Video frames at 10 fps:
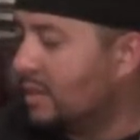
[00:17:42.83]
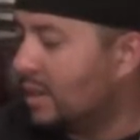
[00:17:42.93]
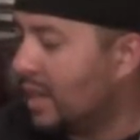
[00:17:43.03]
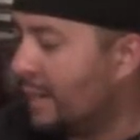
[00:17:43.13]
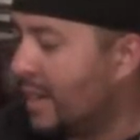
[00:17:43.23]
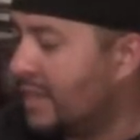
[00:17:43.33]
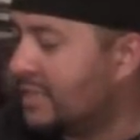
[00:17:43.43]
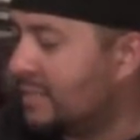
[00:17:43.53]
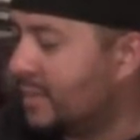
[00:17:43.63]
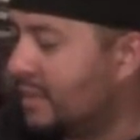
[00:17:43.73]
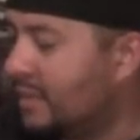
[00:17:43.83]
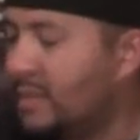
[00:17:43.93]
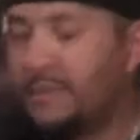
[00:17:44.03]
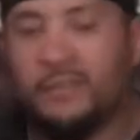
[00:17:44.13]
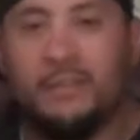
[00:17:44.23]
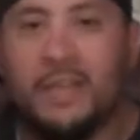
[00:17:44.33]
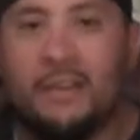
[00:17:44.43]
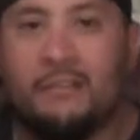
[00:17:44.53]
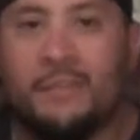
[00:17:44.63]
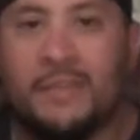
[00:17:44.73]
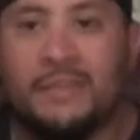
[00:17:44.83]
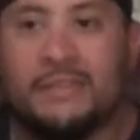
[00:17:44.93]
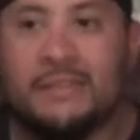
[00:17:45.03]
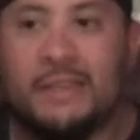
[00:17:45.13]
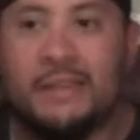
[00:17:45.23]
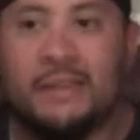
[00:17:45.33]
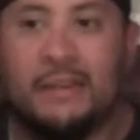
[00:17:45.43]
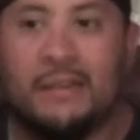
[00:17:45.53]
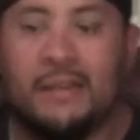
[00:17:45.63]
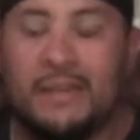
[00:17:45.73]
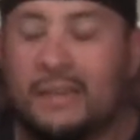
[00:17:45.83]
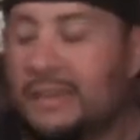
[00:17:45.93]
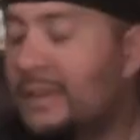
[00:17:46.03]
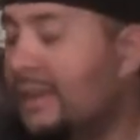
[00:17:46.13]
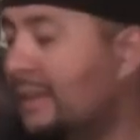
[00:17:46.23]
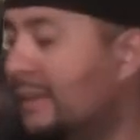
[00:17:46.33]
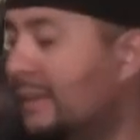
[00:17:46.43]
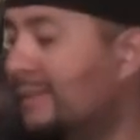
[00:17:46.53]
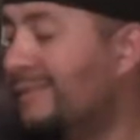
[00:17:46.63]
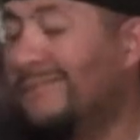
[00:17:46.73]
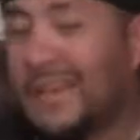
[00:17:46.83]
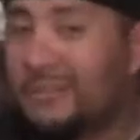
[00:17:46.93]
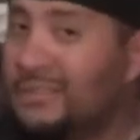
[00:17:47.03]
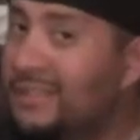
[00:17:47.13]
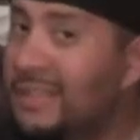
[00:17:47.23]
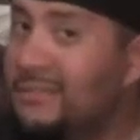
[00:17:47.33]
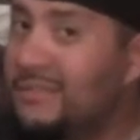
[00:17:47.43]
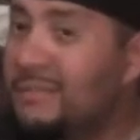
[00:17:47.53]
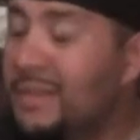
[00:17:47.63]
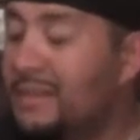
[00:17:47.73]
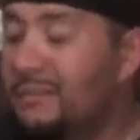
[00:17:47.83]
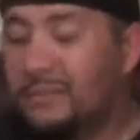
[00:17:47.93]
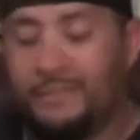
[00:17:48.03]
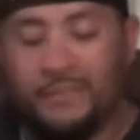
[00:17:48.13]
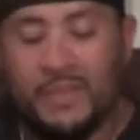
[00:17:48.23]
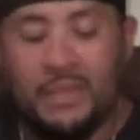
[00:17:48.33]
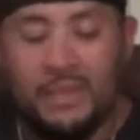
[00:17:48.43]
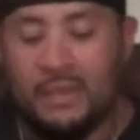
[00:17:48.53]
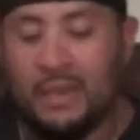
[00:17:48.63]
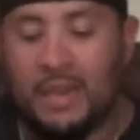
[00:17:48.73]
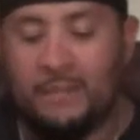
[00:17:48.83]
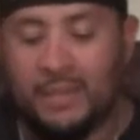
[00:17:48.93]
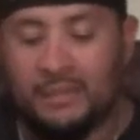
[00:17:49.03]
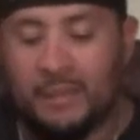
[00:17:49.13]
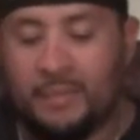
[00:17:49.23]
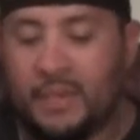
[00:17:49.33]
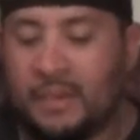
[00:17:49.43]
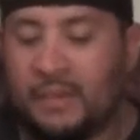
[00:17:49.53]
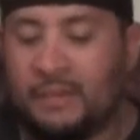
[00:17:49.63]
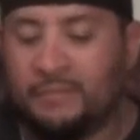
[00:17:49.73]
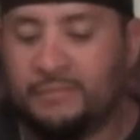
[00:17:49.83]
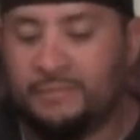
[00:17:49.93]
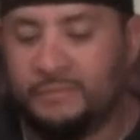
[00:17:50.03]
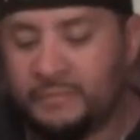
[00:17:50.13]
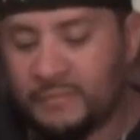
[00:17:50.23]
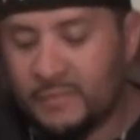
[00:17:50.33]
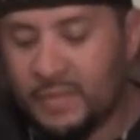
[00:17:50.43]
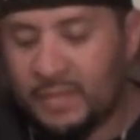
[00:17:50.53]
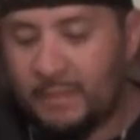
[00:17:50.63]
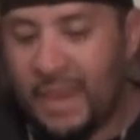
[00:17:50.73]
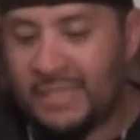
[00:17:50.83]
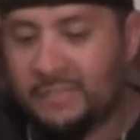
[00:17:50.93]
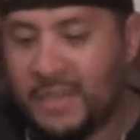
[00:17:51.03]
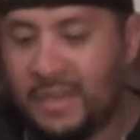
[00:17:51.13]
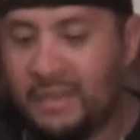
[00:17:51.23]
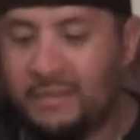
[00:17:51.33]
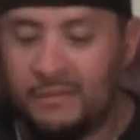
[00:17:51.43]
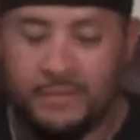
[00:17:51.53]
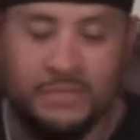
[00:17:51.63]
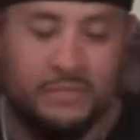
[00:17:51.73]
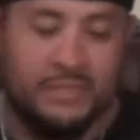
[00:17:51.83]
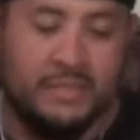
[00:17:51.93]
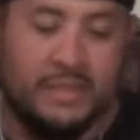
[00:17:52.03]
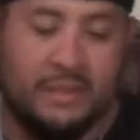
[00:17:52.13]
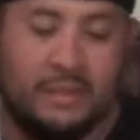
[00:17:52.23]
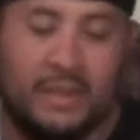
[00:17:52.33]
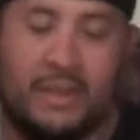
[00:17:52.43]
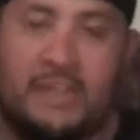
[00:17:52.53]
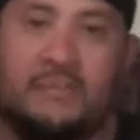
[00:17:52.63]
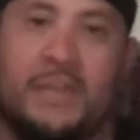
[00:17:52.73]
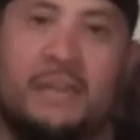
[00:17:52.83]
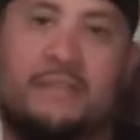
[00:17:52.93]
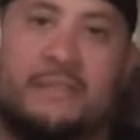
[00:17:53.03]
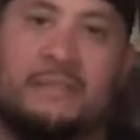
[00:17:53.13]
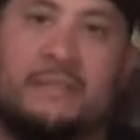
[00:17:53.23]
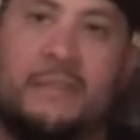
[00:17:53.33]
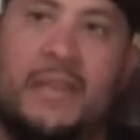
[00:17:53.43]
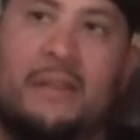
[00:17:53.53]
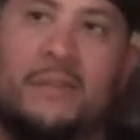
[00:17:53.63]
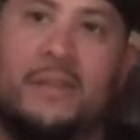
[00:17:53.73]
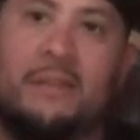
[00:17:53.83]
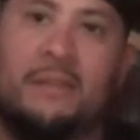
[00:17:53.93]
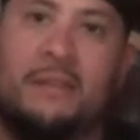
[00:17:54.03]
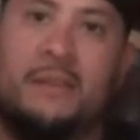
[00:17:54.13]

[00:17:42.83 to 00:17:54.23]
And I managed to pick them up for $1 a piece, and I don't think that was too bad at all. I picked up Max Payne, which was on Xbox. It's the Platinum hit.